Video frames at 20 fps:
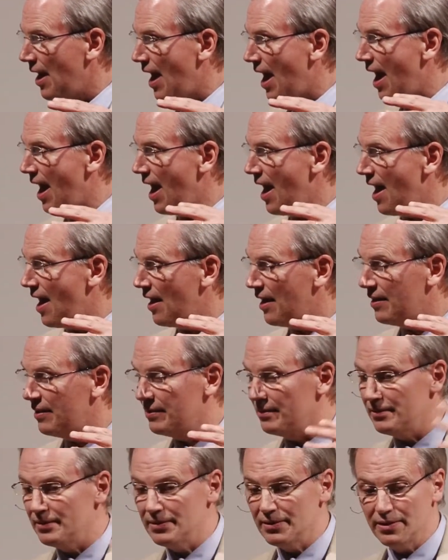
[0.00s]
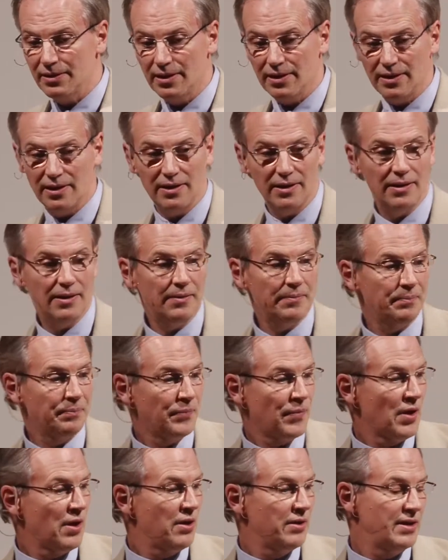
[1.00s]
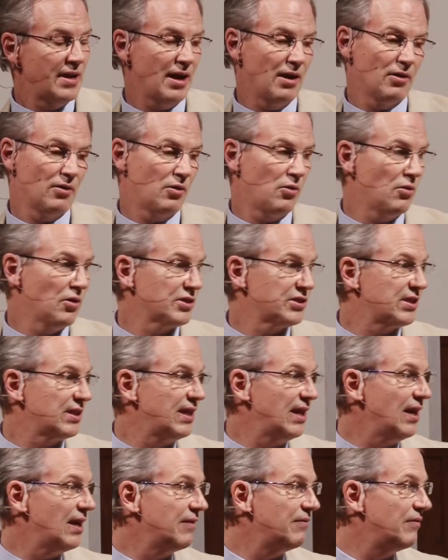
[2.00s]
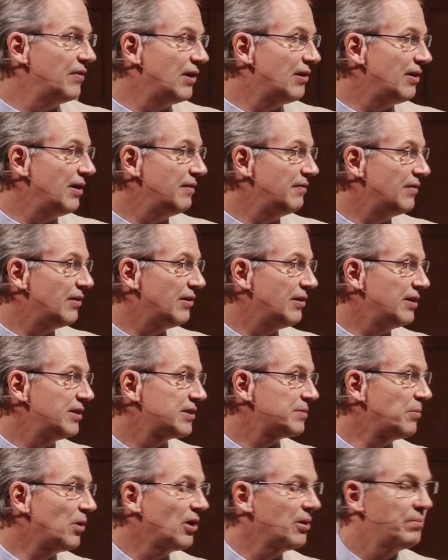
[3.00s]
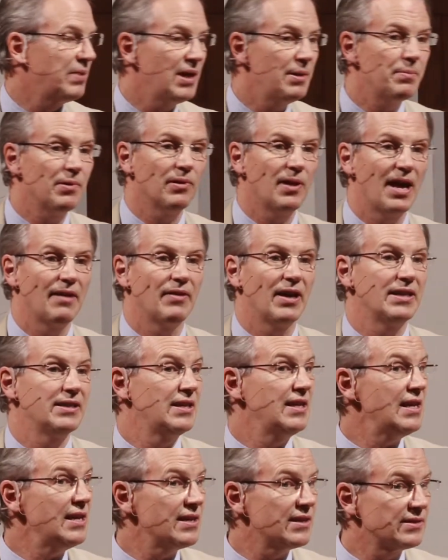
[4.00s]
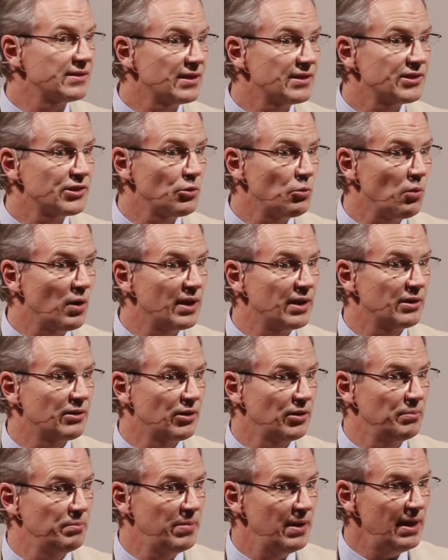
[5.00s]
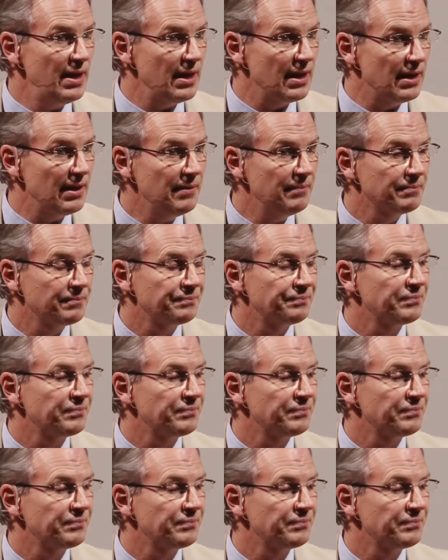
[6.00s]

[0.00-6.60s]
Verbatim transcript: And uh, now, of course, again, very, very smart people have ideas as to what it could be.